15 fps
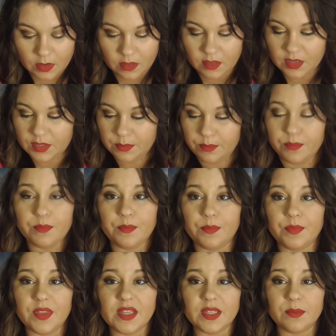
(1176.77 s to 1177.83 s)

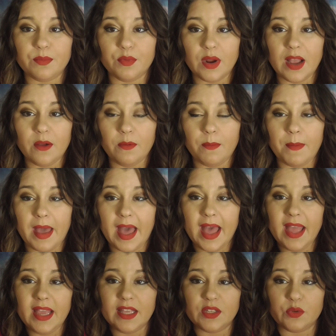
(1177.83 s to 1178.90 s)
This brown
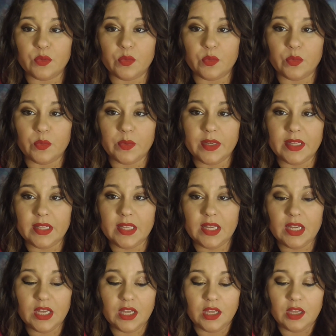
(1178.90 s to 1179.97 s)
matte is
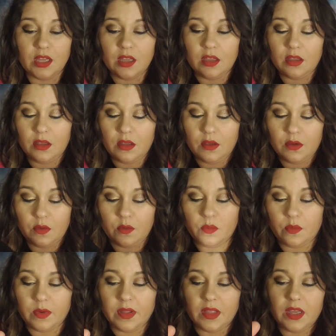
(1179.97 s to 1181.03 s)
really
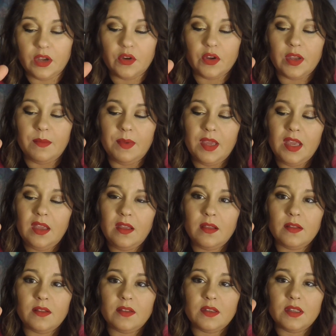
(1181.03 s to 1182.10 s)
creamy.
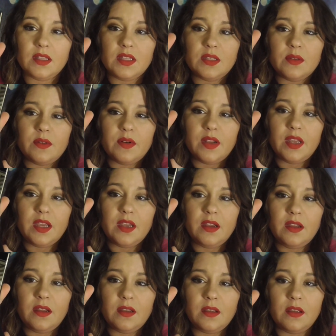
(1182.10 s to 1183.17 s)
This one right
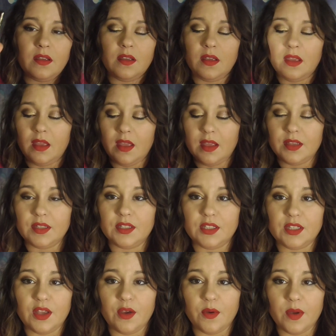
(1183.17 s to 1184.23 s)
here.
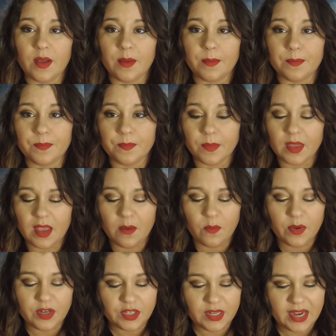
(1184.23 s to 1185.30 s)
So I
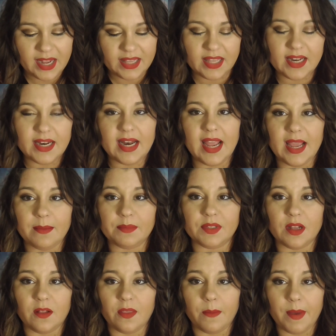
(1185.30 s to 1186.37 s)
wish they had the names
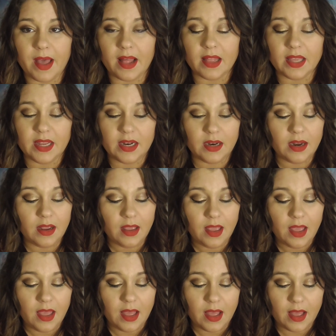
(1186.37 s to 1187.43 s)
on the palette,
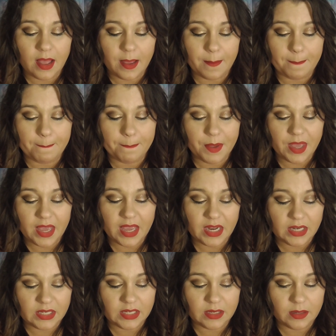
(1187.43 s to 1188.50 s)

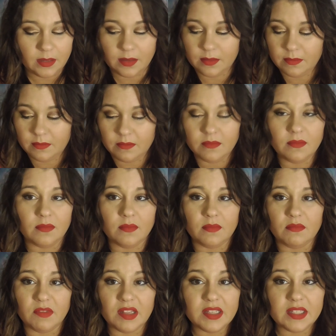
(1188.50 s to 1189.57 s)
but
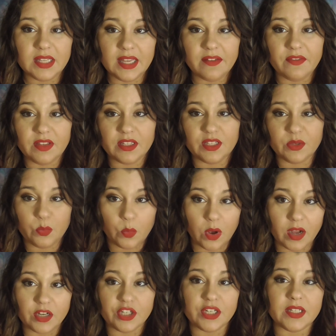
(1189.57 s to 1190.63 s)
let's see if this
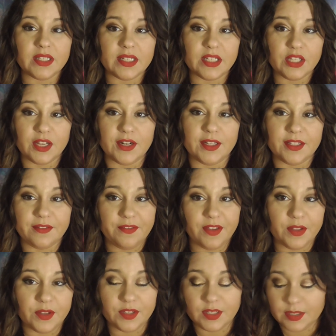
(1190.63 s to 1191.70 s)
swatch is as good as it
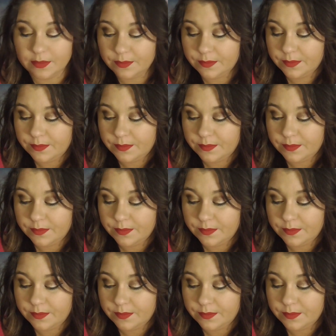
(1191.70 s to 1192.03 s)
feels.